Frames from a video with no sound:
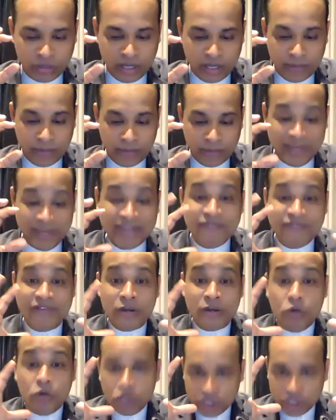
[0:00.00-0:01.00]
being
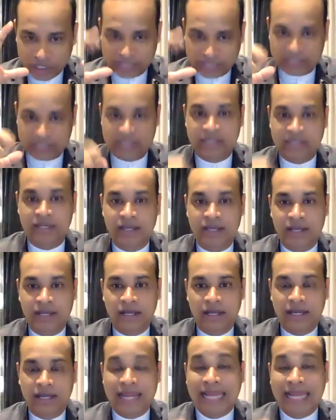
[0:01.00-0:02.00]
ferocious
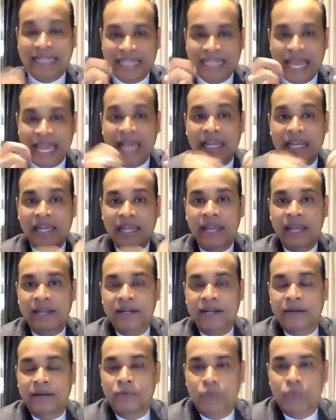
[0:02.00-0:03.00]
like the
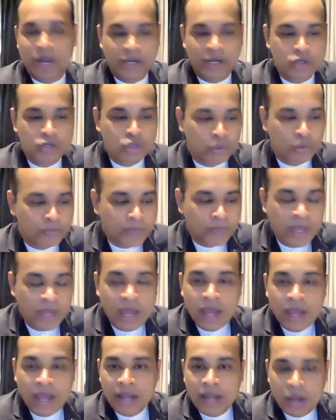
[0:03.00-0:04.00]
alligator, right? So
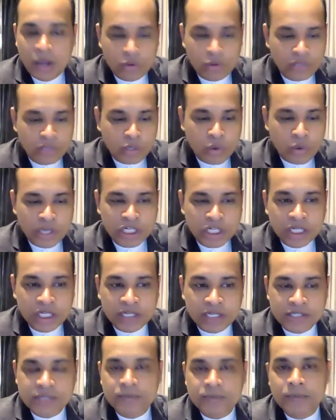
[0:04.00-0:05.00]
now the question
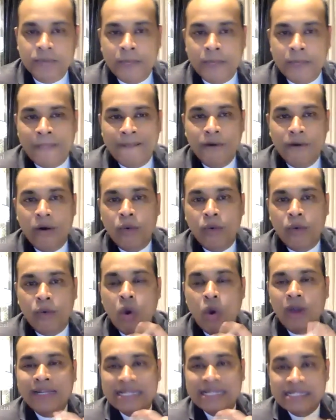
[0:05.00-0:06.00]
is,
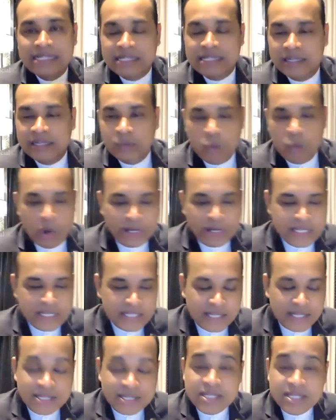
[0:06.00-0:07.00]
what is
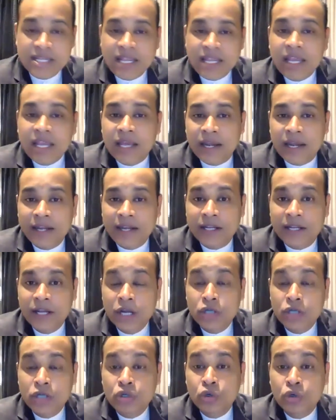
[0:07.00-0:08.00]
the secret
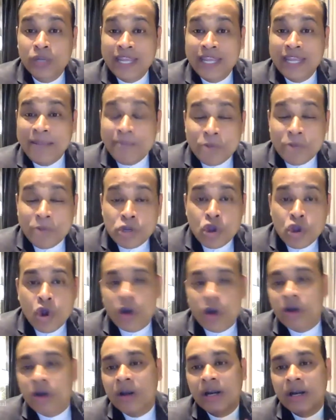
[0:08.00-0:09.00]
to keep
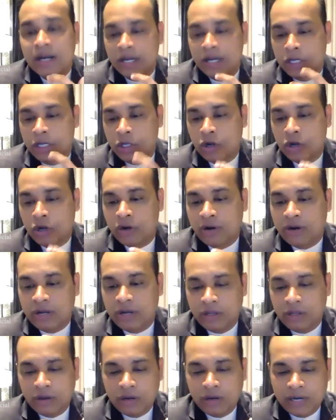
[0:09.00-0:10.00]
your
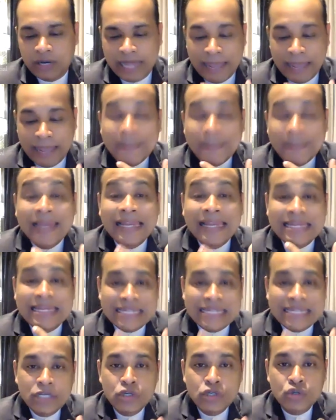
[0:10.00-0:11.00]

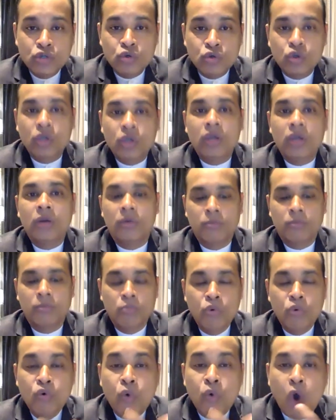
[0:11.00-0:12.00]
ability to
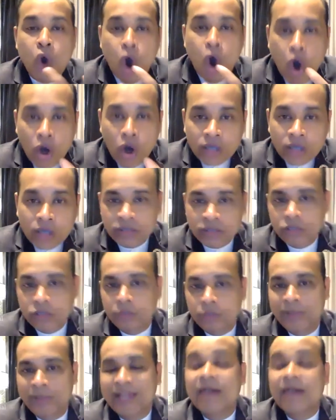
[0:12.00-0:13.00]
move on to
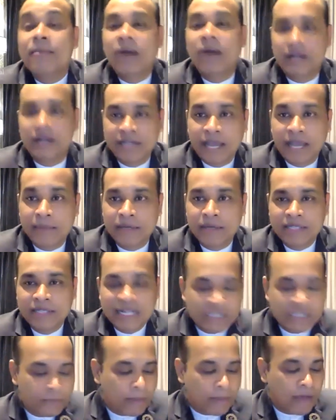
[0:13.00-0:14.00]
become a diamond?
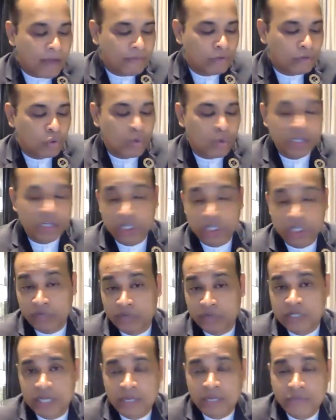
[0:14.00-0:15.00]
That's a powerful question
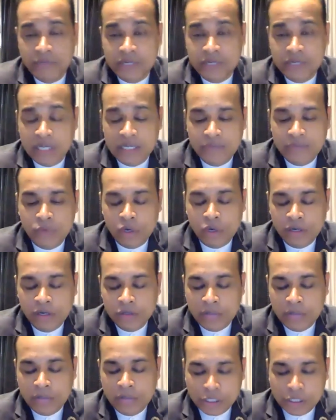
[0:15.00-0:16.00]
which I wanted
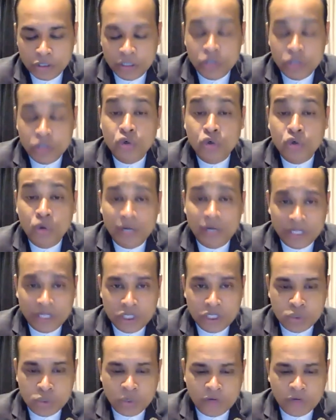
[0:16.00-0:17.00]
to actually throw at
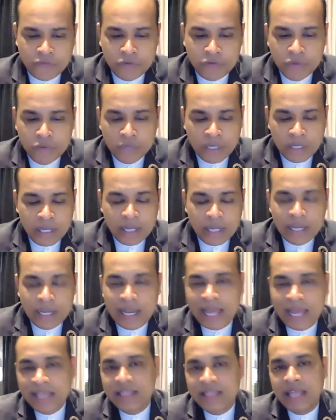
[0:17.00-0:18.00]
each one of you.
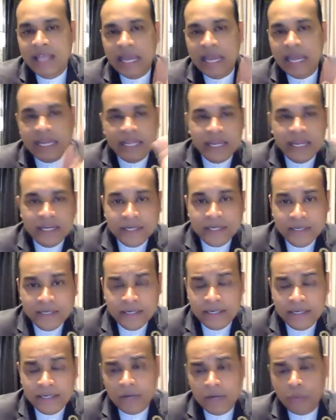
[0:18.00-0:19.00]
Like the alligator,
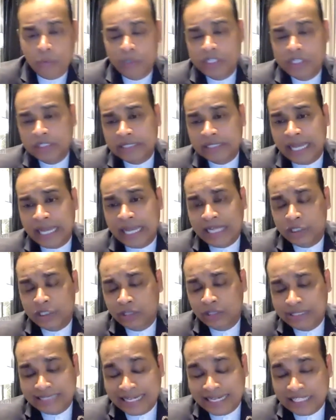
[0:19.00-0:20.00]
which is
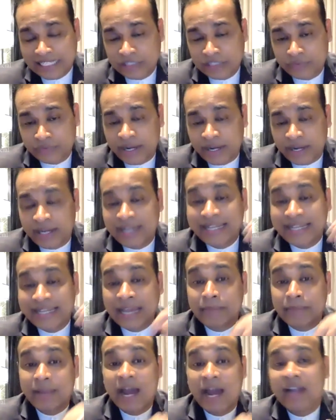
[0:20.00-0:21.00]
actually satisfied, it
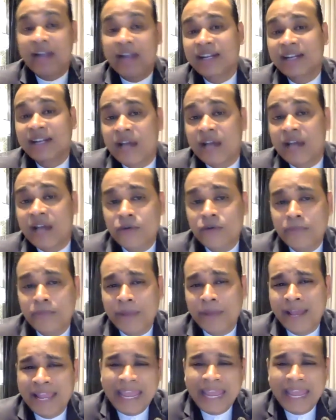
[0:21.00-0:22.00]
can be hunted down
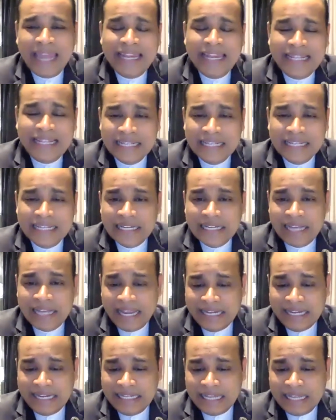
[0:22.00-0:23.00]
by
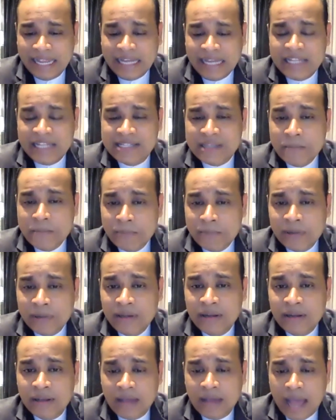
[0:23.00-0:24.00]
any
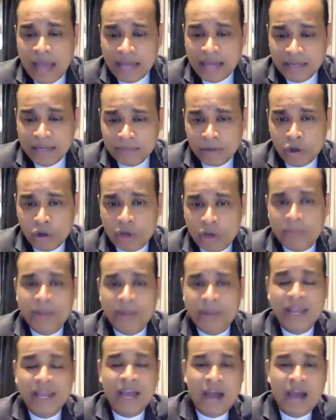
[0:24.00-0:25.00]
simple animal, or by
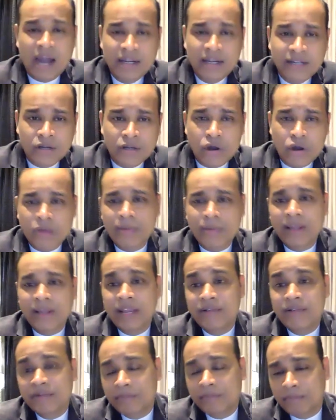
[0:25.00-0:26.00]
a hunter, or
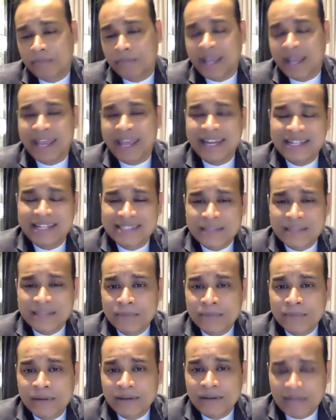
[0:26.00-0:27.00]
by any
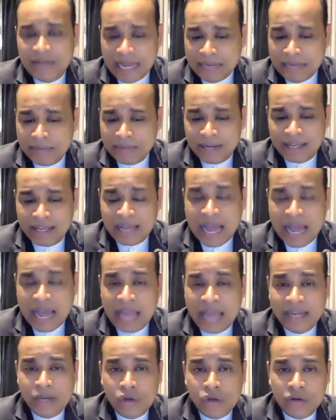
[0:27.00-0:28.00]
simple animal like a
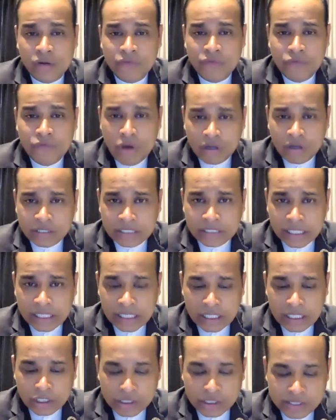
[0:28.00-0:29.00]
hyena or a fox.
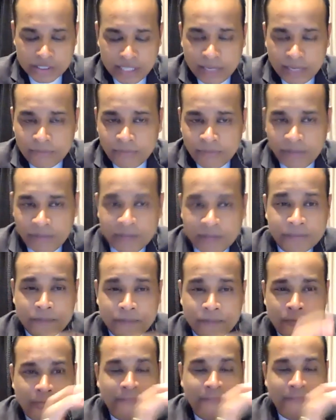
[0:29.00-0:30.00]
The same way,
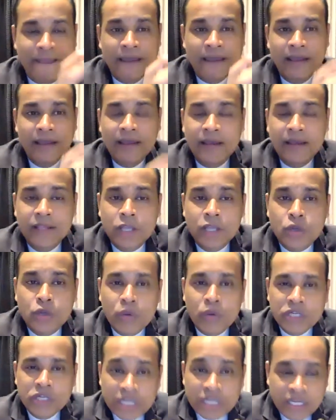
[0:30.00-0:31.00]
the
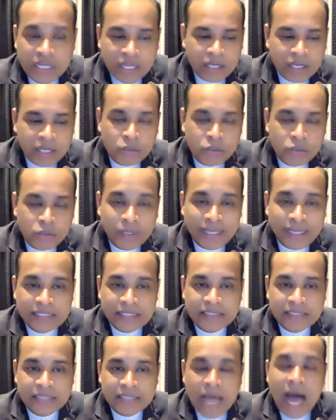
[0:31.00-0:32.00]
question here today
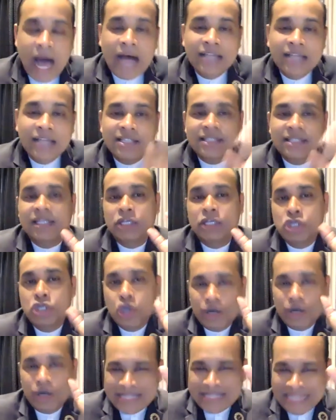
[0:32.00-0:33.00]
is, ask
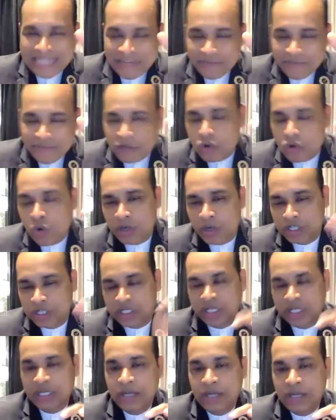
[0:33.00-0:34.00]
yourself the
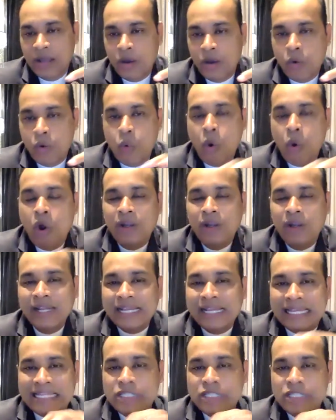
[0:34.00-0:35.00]
question, what
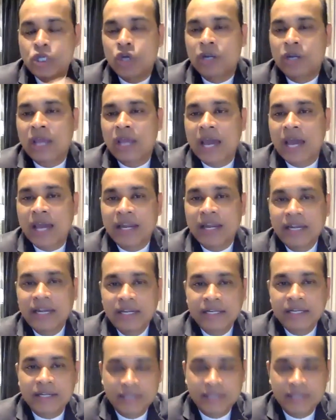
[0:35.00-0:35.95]
is your current